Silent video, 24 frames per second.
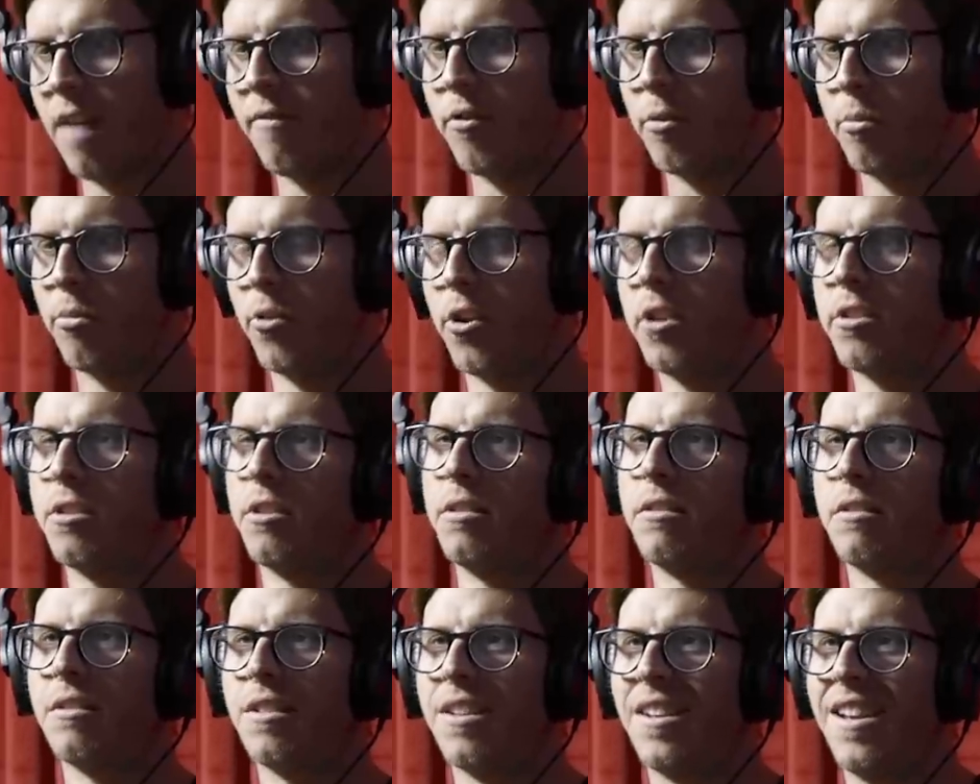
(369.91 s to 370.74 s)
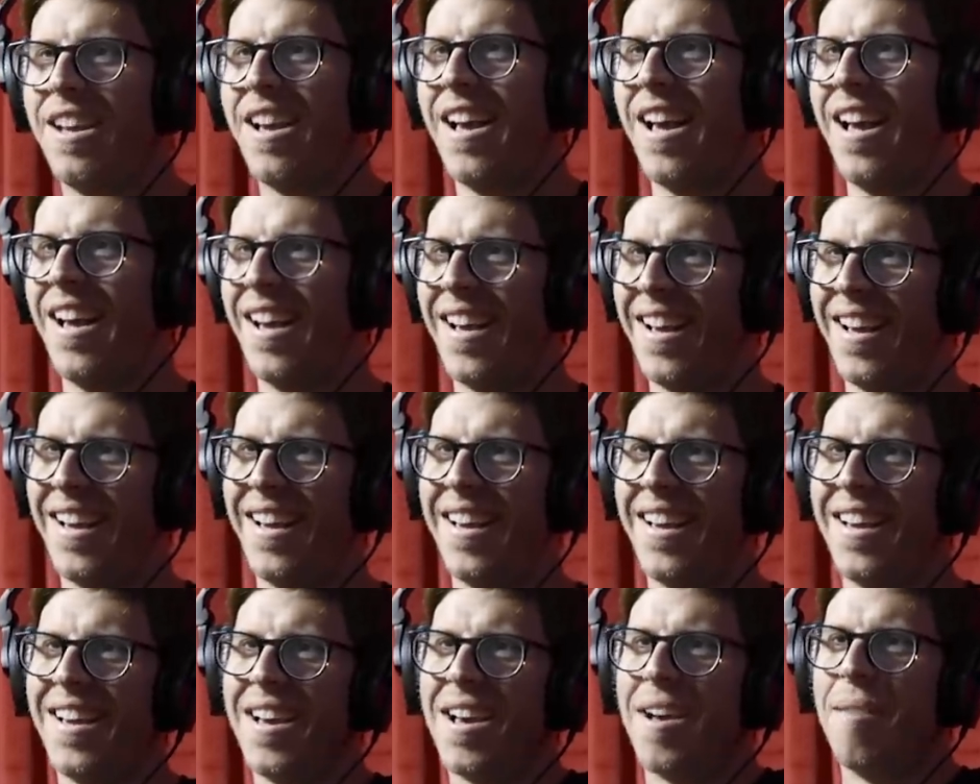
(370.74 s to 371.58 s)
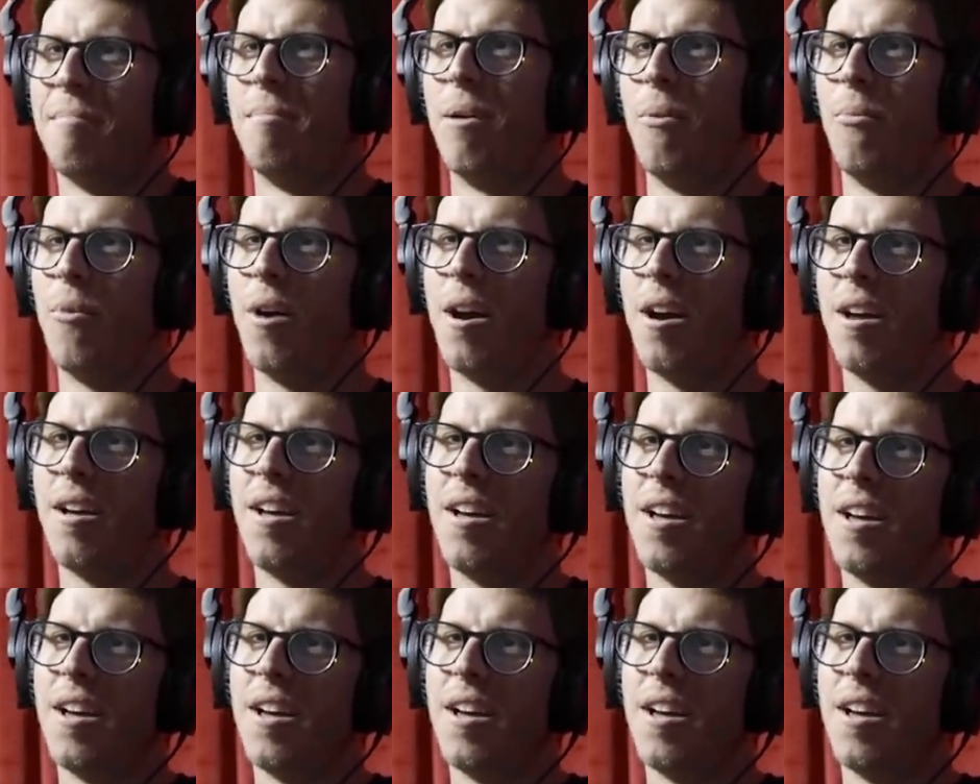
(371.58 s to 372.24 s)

after prison. I mean, but what,